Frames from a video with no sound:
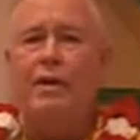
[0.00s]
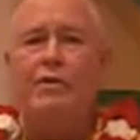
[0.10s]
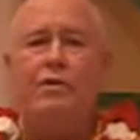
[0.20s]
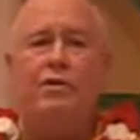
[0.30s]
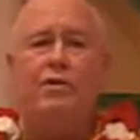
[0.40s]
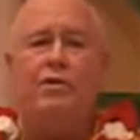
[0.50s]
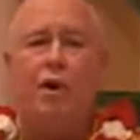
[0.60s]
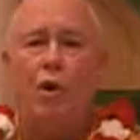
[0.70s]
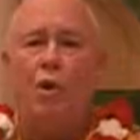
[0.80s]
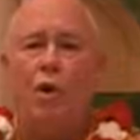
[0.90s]
is the
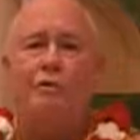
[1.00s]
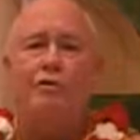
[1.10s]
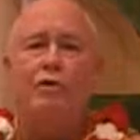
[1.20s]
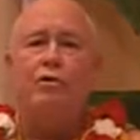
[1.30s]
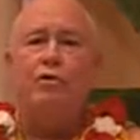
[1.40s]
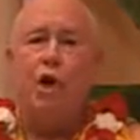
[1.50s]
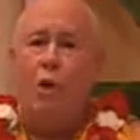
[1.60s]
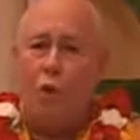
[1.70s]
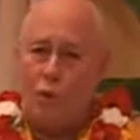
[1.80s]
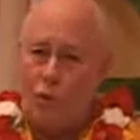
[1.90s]
soul of your
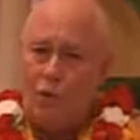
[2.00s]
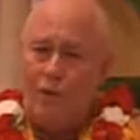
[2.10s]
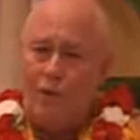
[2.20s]
soul.